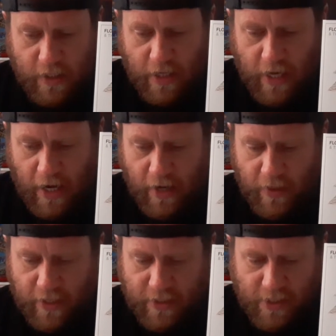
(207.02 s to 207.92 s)
kind of
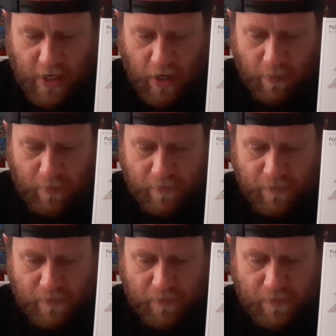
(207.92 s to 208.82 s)
this
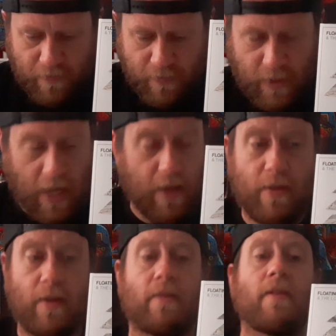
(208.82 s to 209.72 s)

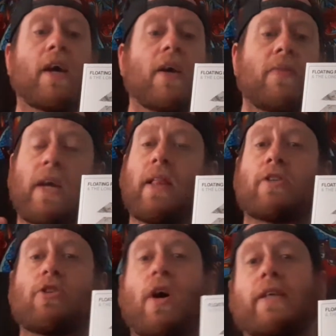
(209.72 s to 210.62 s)
the
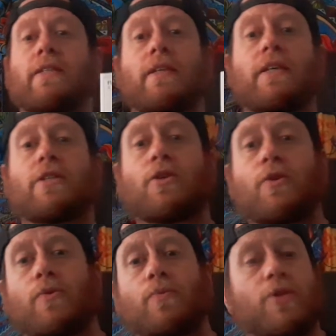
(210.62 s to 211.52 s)
electronics lead
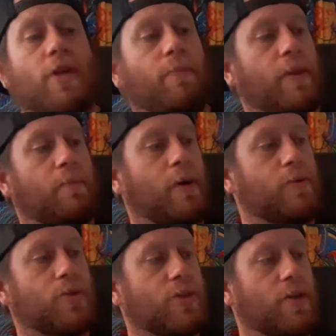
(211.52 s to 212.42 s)
to some of the
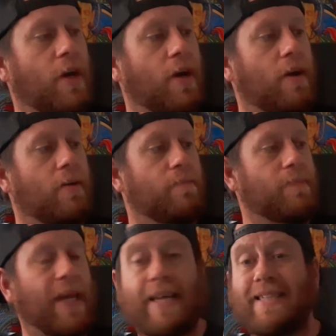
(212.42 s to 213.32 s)
most
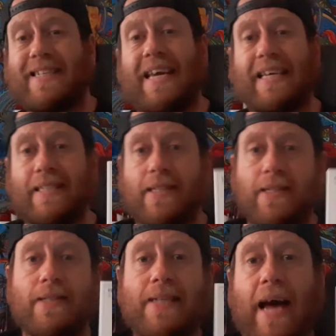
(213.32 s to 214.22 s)
intense
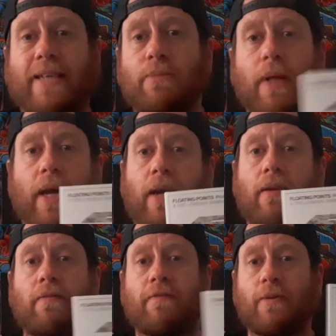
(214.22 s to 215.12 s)
sax playing
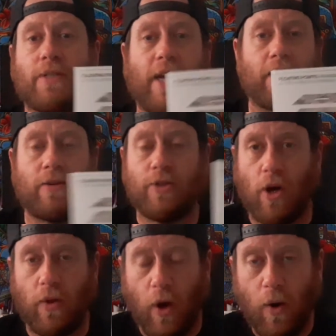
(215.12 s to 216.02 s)
from Sanders
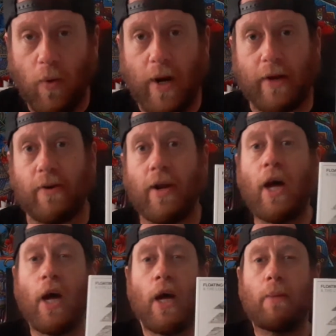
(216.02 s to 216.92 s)
on the whole record
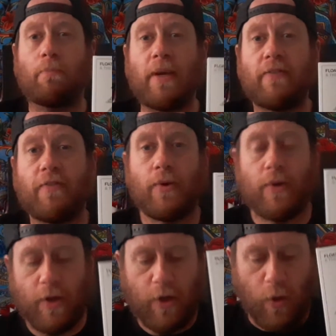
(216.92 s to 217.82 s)

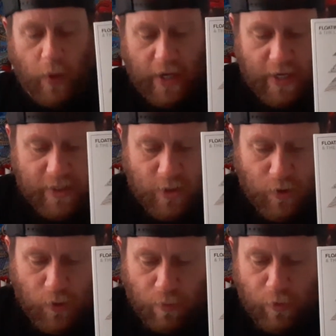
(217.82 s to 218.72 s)
before we get
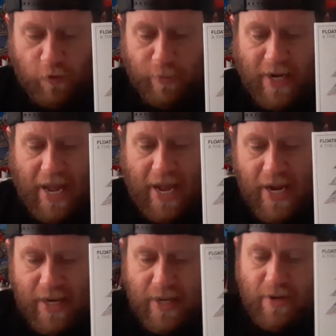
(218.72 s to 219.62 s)
to movement
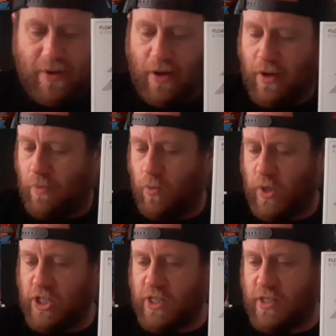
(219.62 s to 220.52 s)
8,
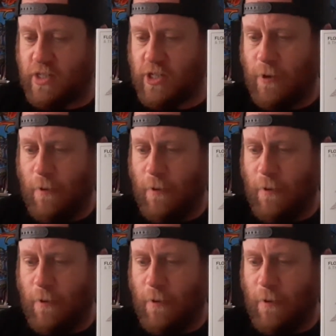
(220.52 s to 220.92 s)
which is